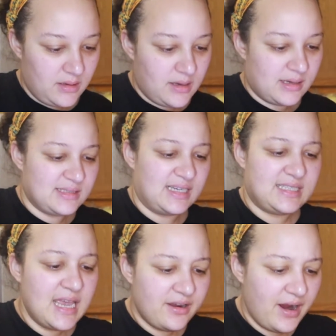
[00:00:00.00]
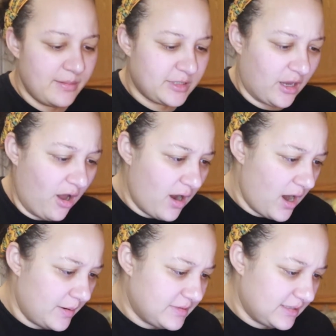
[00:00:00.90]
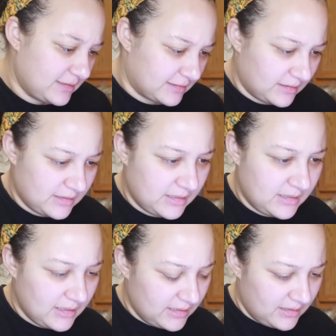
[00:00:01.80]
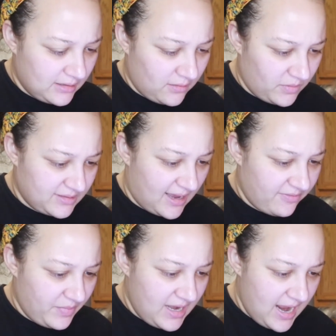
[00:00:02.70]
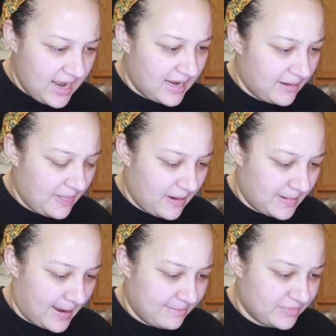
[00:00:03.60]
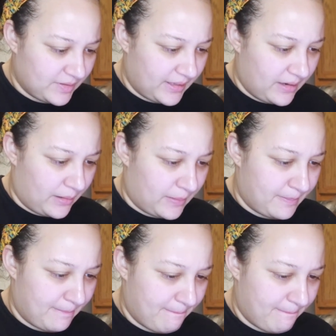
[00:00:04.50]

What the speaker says: I was like, 10 grams of carbs, that's almost half my day. Okay, so I gotta